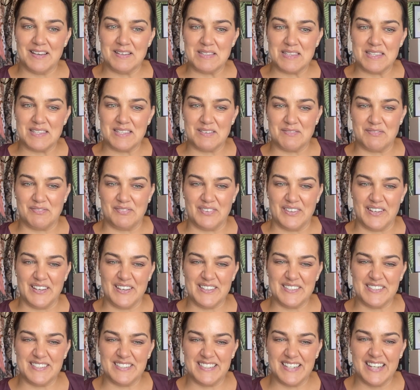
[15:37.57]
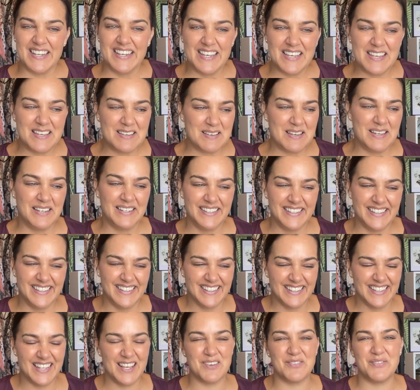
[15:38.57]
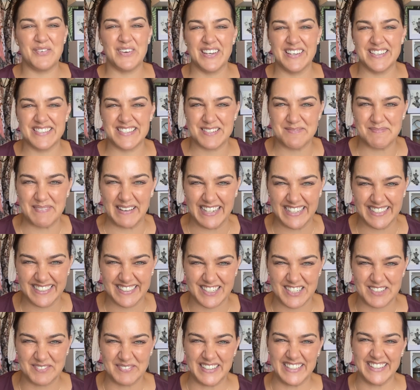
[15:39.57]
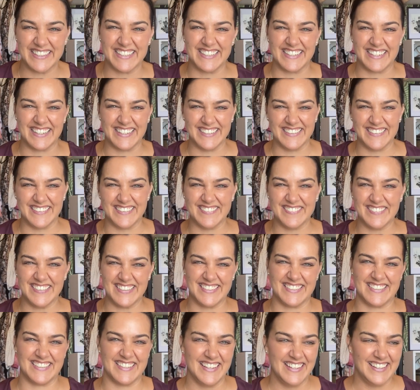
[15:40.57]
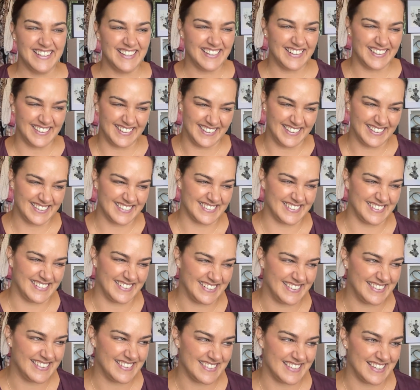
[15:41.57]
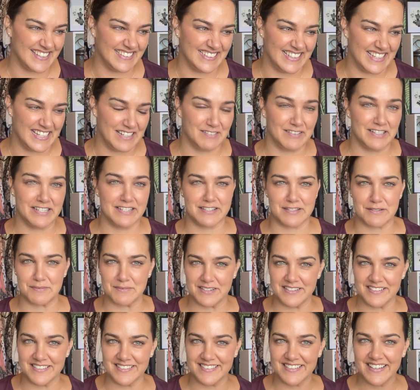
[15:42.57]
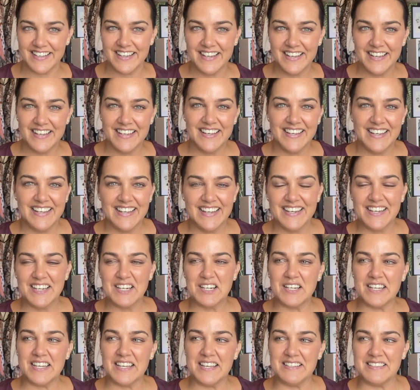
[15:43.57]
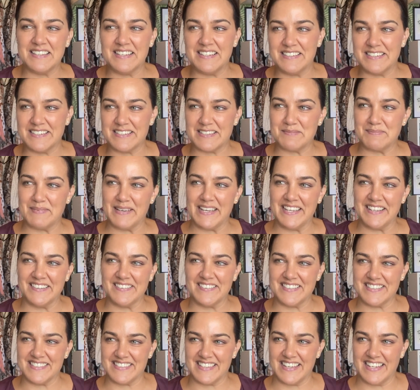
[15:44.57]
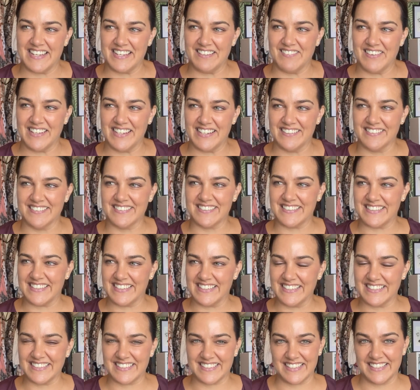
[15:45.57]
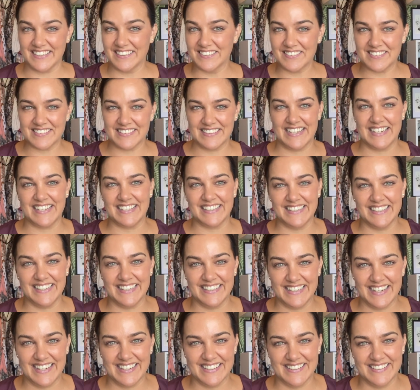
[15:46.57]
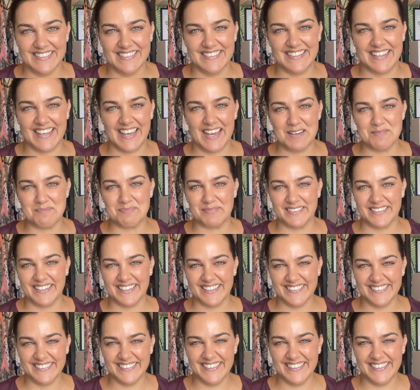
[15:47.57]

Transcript: The first mean comment that I got, which I actually think is hilarious, was, is it just me or does anyone else think she looks like Leonardo DiCaprio?